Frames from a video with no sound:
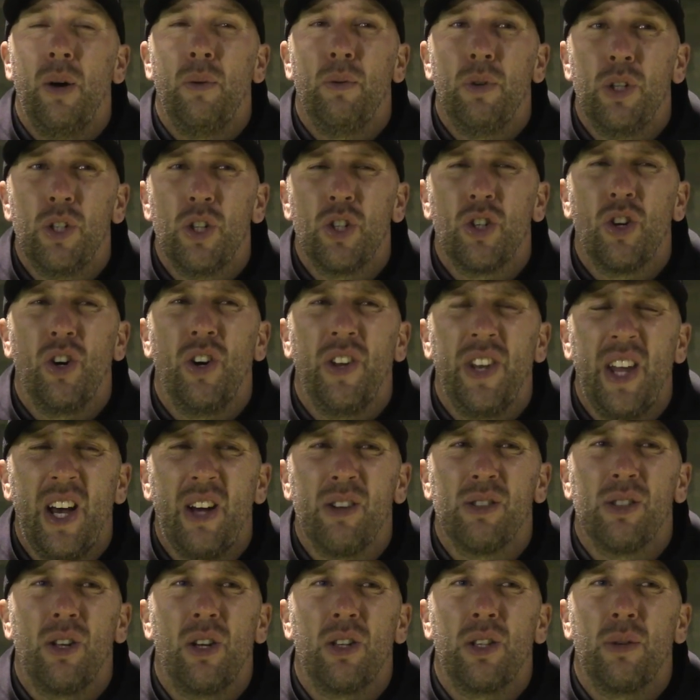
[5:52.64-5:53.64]
We just got to
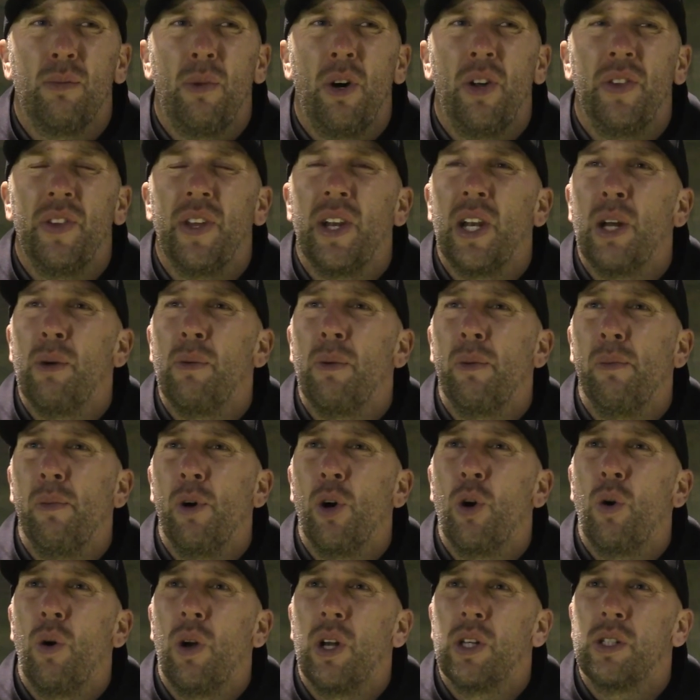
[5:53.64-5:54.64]
now start demanding a little bit
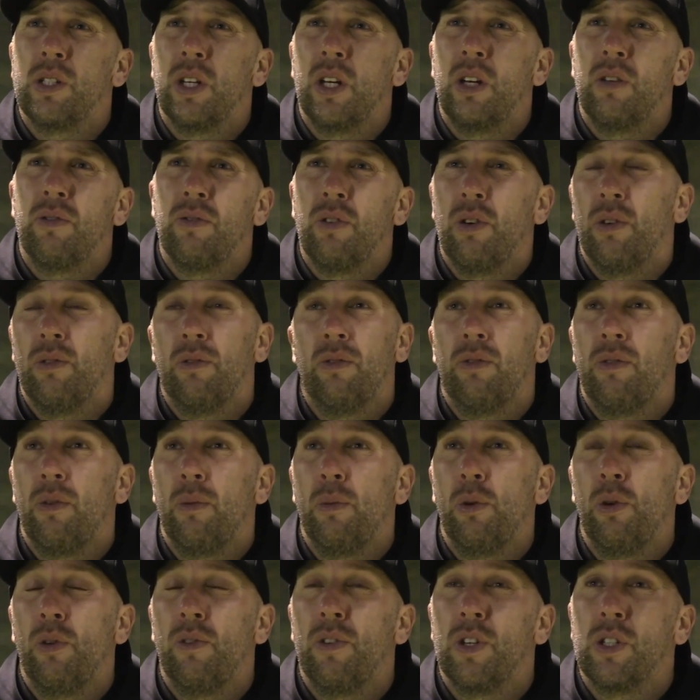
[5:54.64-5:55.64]
more quality from
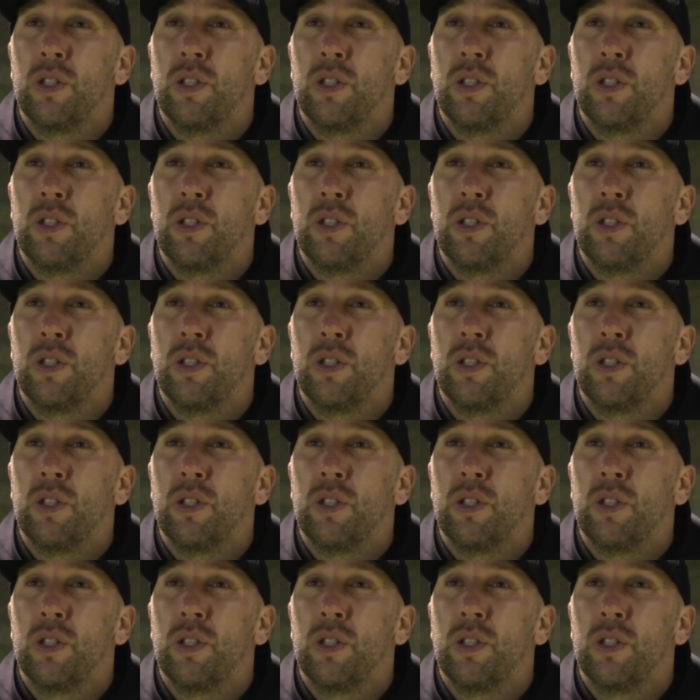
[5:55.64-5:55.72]
all of